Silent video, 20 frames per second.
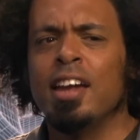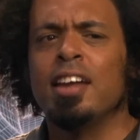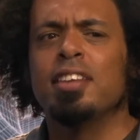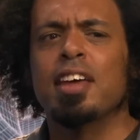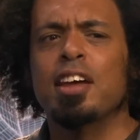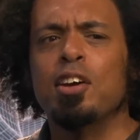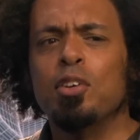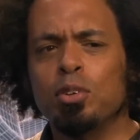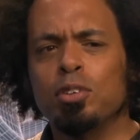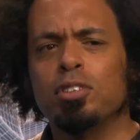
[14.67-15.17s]

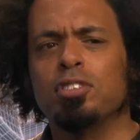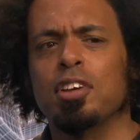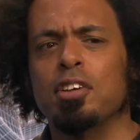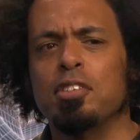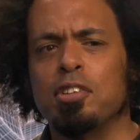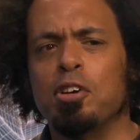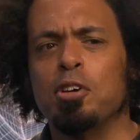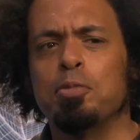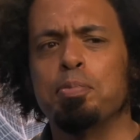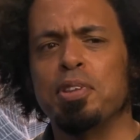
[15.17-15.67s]
they also
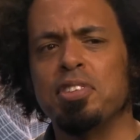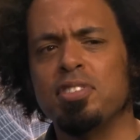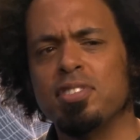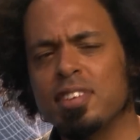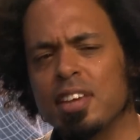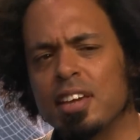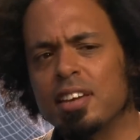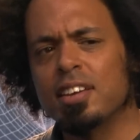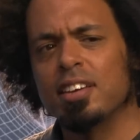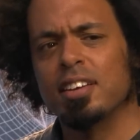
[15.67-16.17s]
look
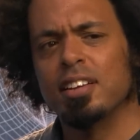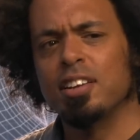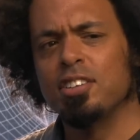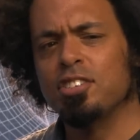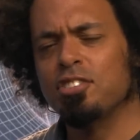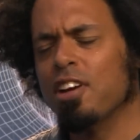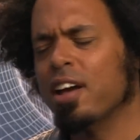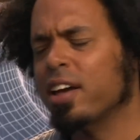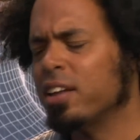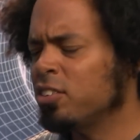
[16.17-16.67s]
particularly
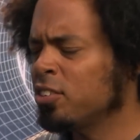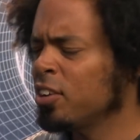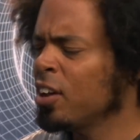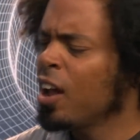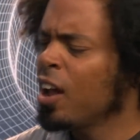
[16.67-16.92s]
strange.